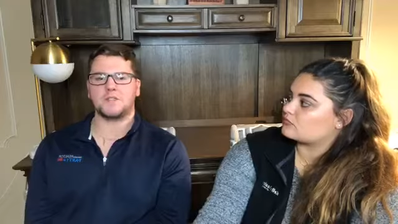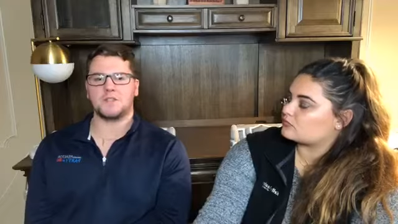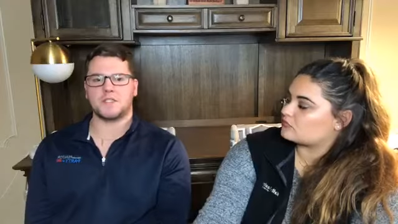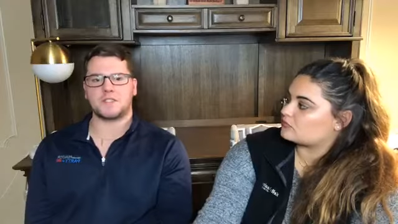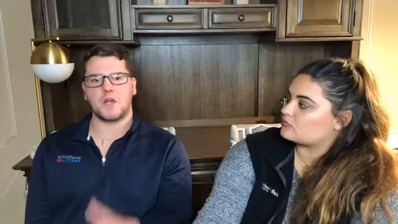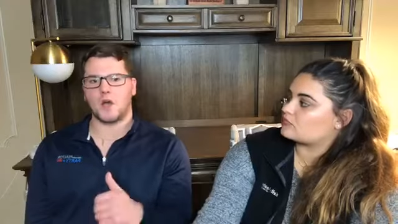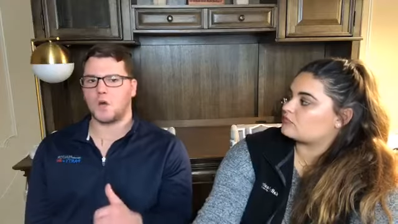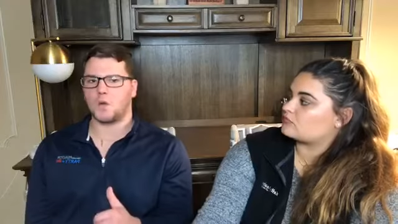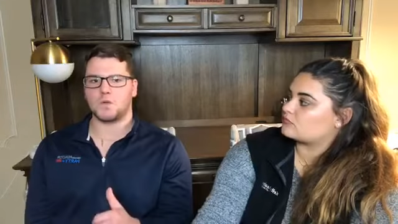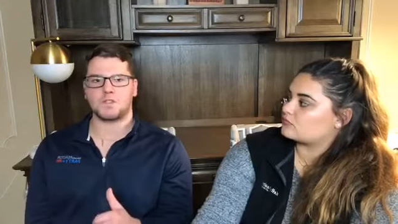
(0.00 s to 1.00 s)
Speaker 1: to just
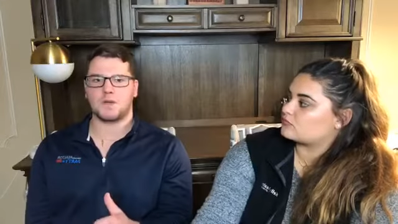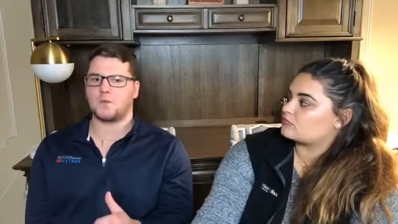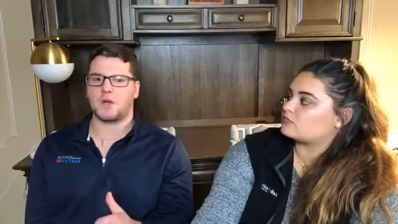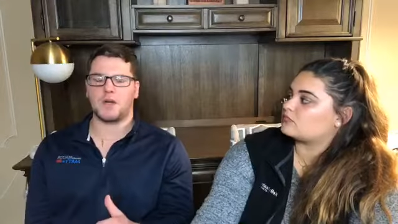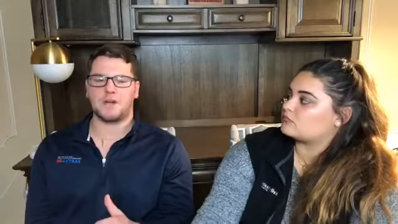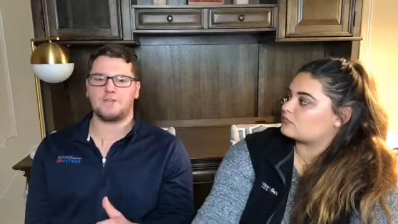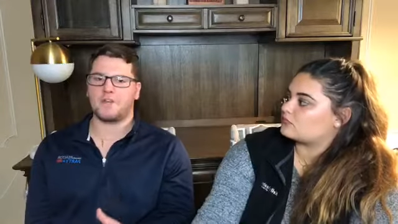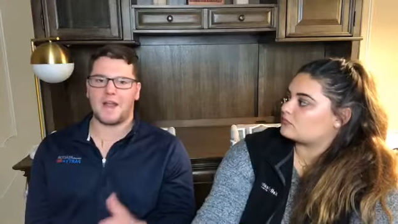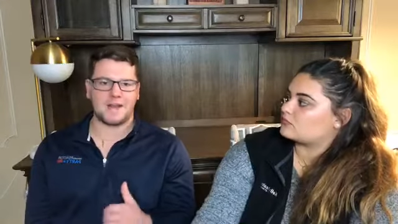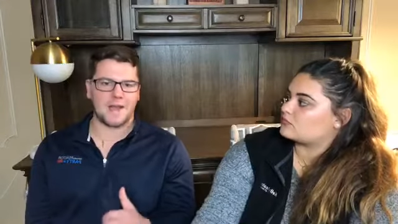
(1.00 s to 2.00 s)
go somewhere and
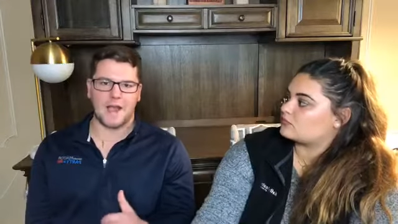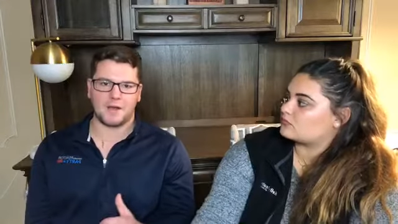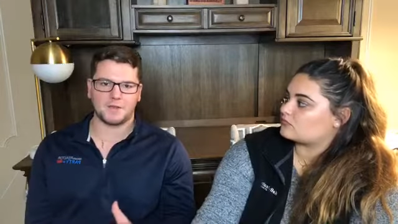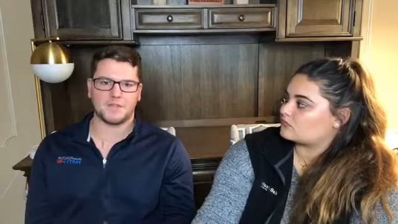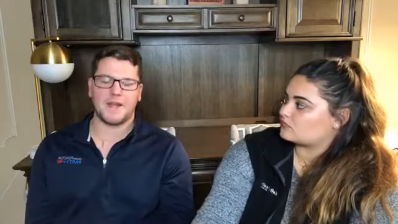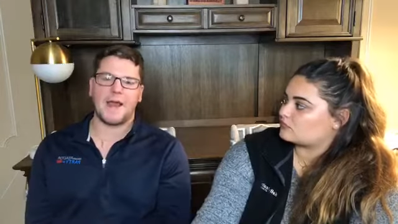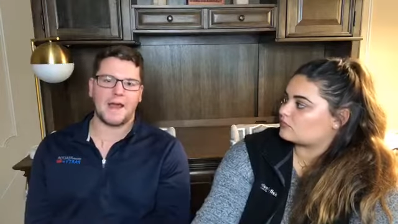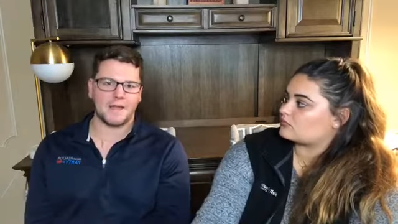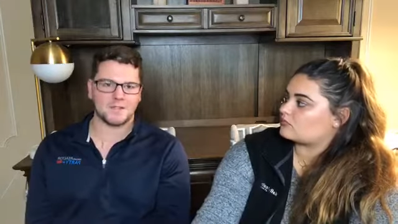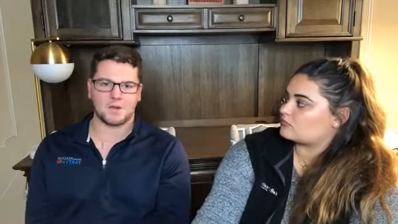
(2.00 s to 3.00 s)
find a house that
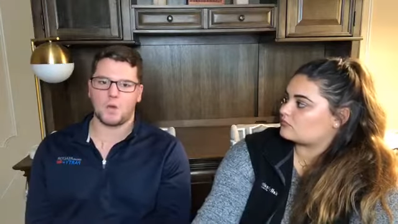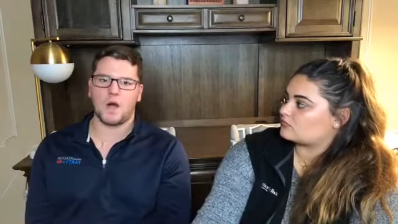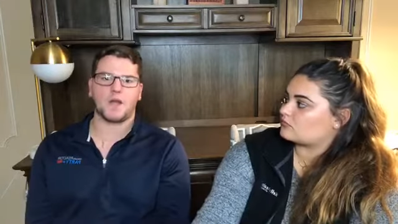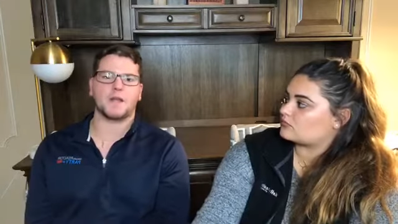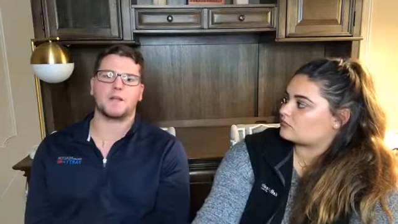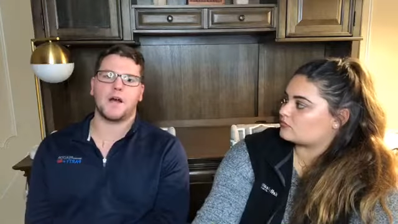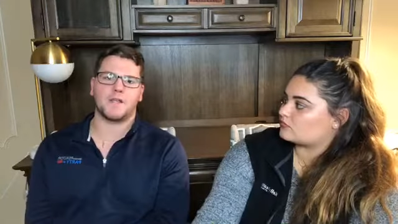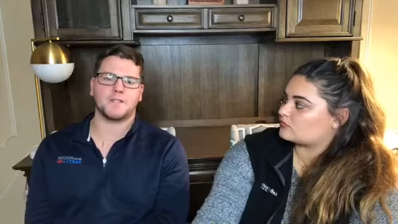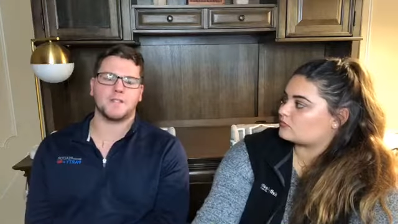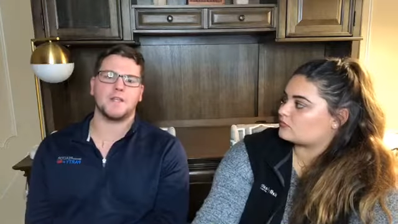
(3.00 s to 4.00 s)
has a walk-in
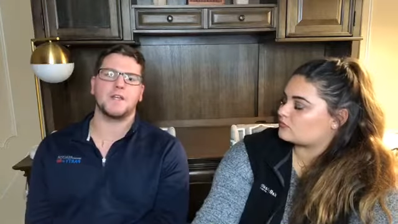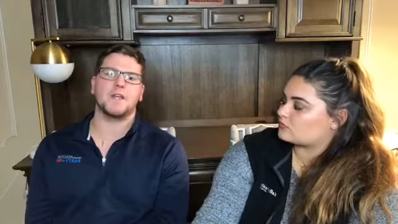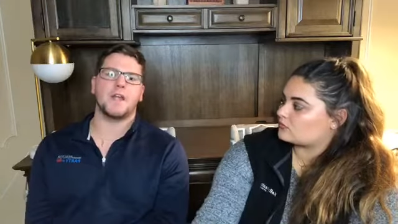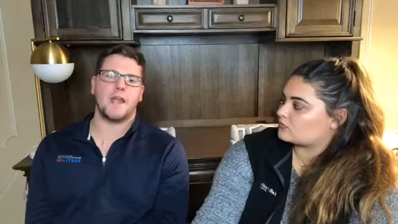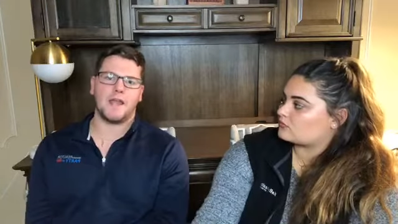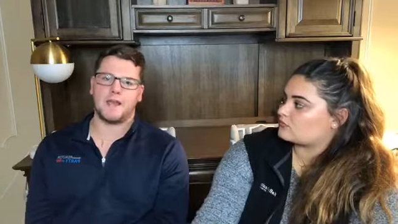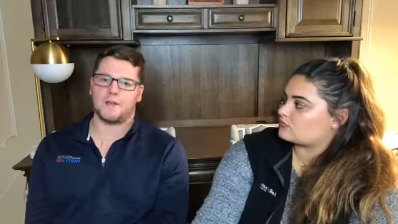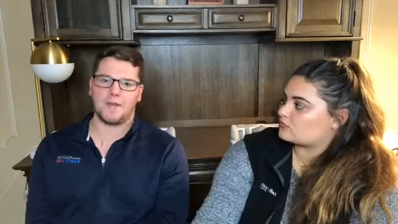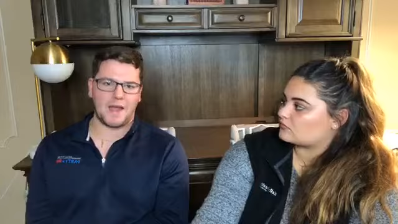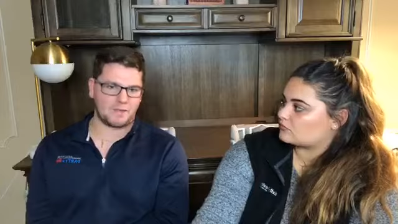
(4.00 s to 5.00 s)
closet and a
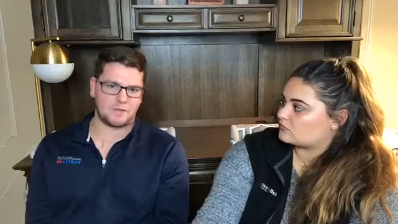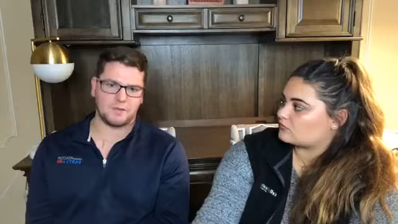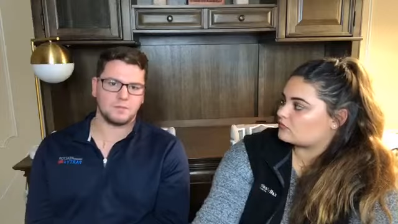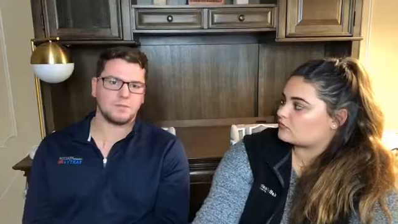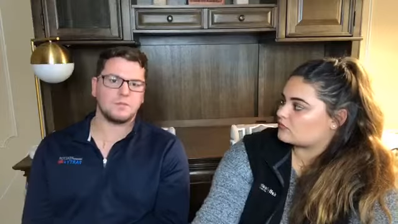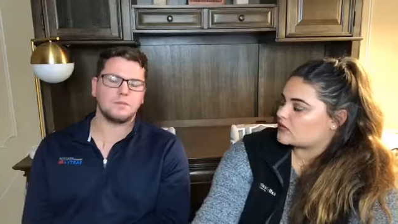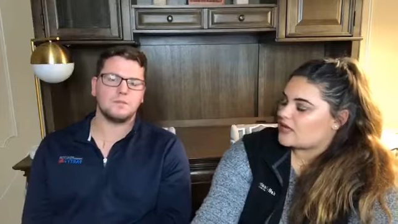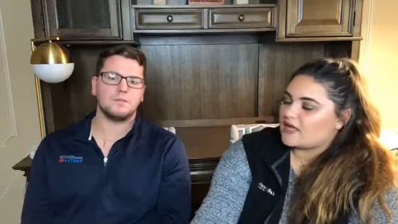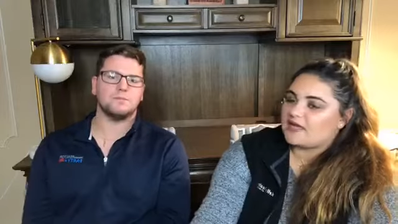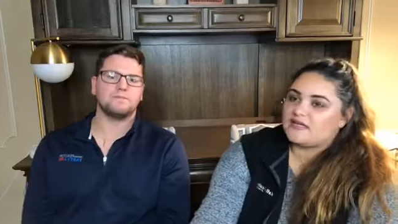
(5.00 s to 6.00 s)
bathroom
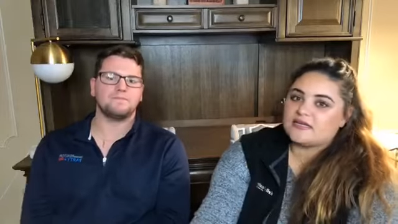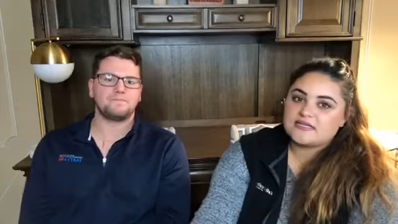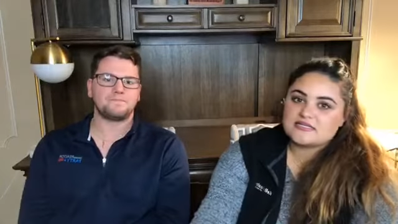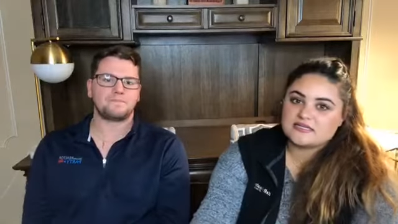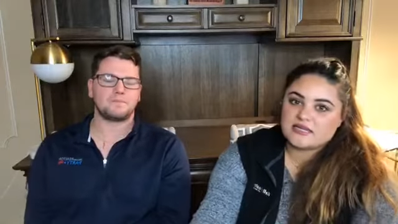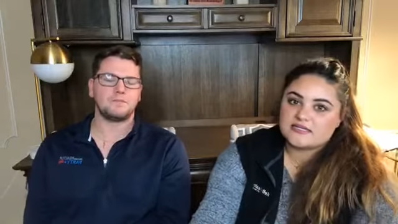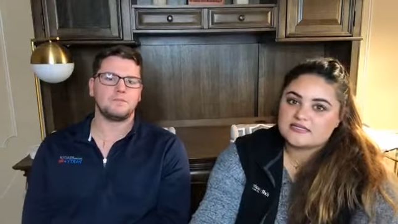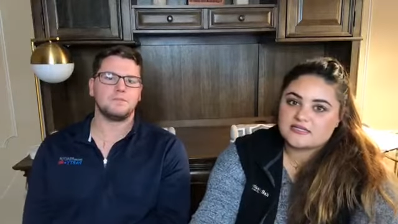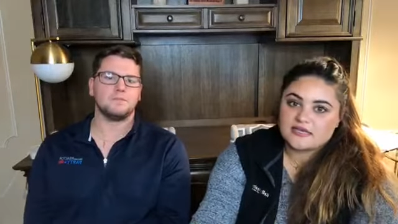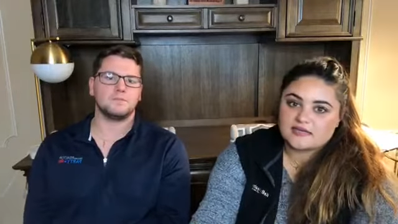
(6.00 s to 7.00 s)
Speaker 2: and it is
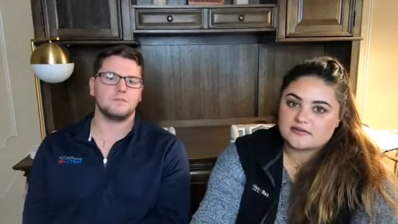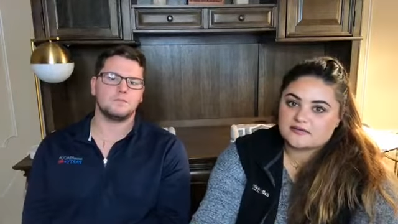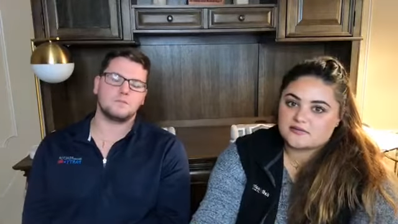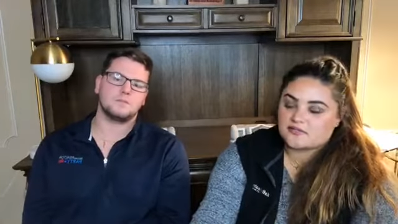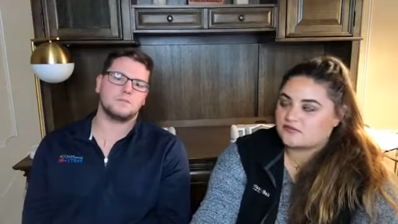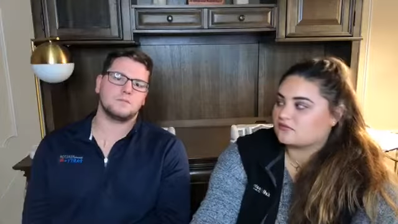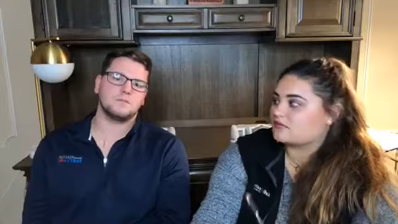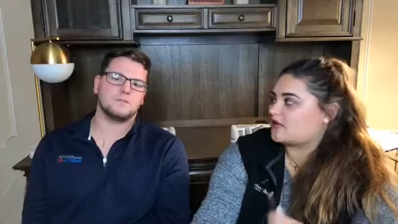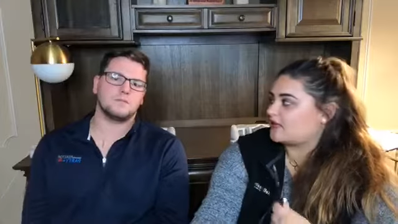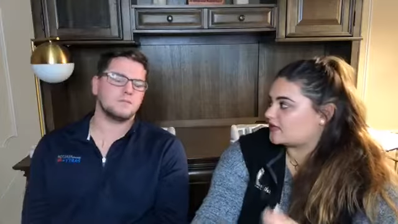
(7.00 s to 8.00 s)
nice like
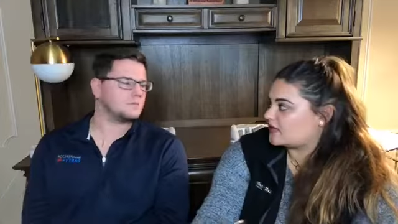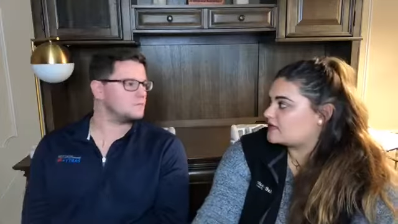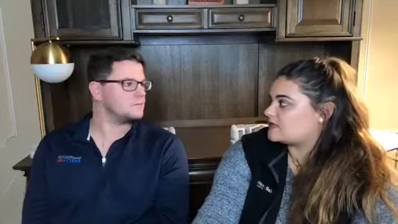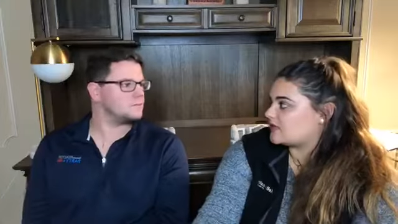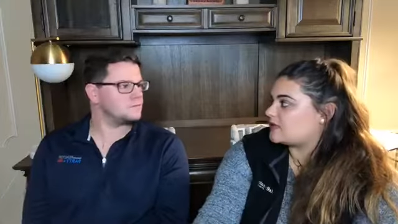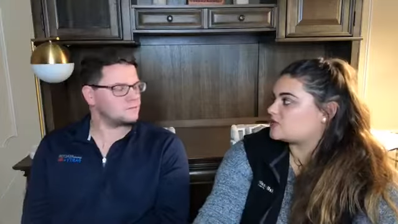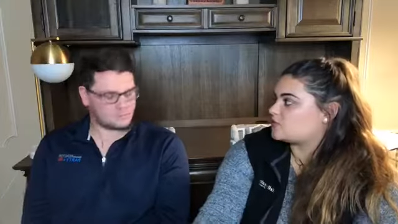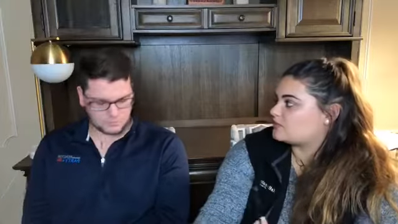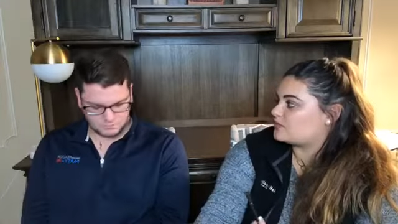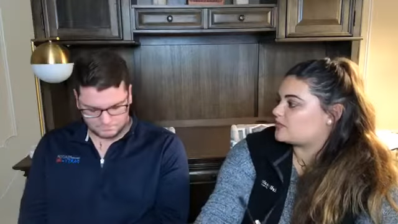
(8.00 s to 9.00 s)
like it is nice
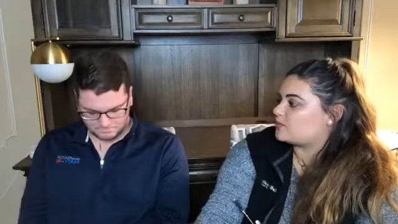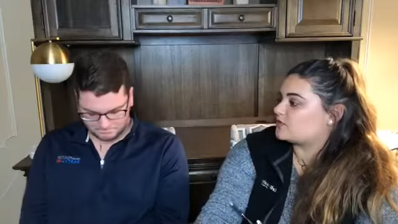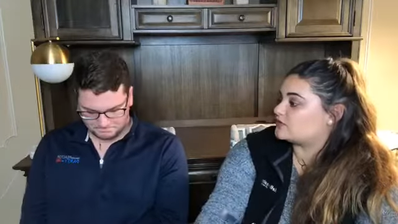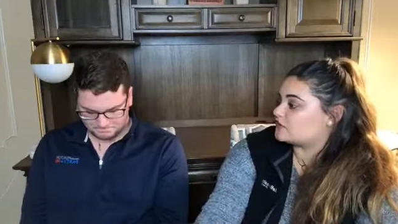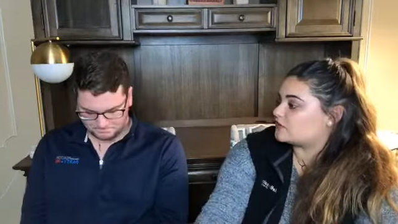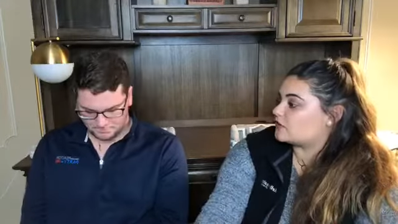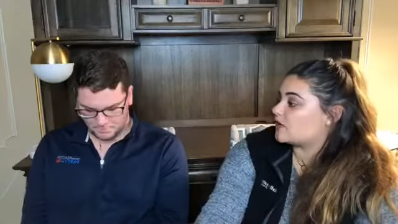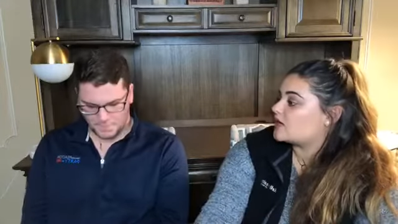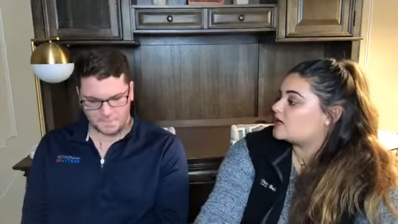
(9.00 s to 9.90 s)
when people do